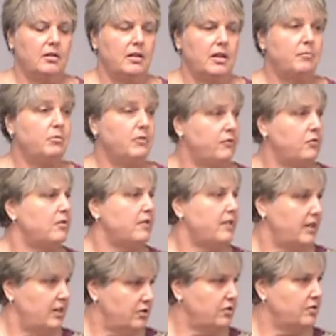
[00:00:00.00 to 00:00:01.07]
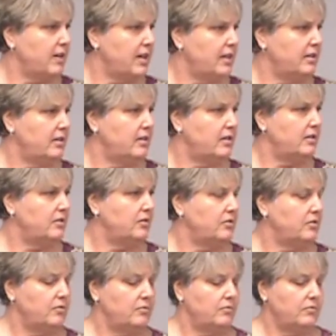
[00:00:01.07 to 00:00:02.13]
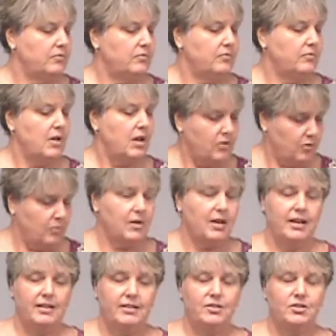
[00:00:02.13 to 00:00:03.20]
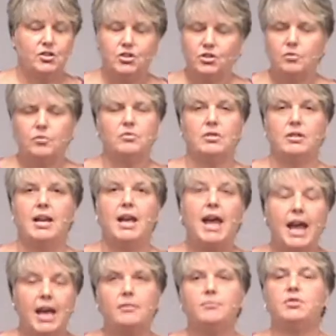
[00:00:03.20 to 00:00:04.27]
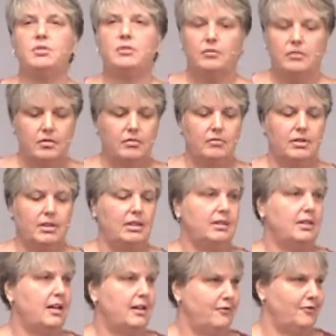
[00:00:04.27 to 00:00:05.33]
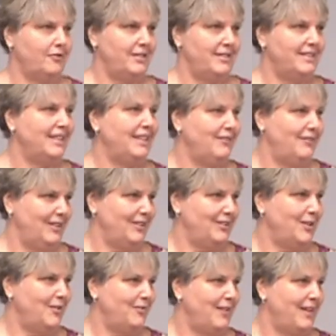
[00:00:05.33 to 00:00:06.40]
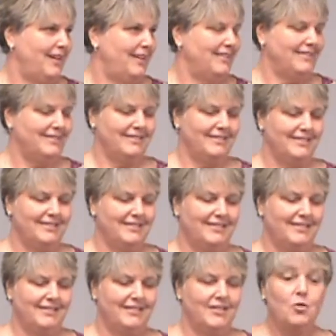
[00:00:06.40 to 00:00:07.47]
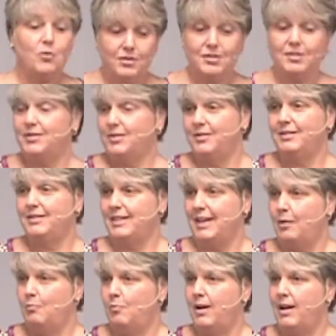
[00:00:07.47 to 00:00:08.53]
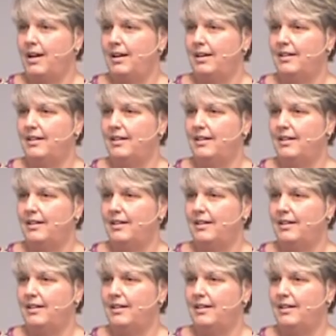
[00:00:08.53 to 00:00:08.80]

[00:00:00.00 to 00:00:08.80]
And before they are trained otherwise, children absolutely love receiving, don't they? Horses are the same way.